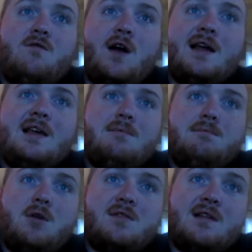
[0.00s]
Friday,
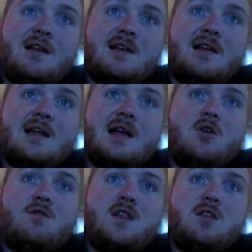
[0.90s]
mostly sunny skies at
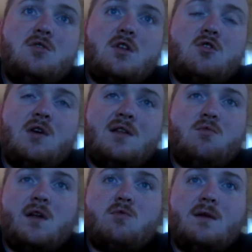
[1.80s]
953 degrees.
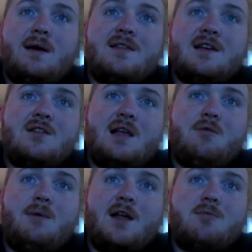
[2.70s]
West wind about 6 to
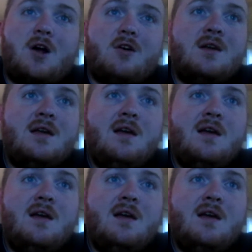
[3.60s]
11 miles per hour.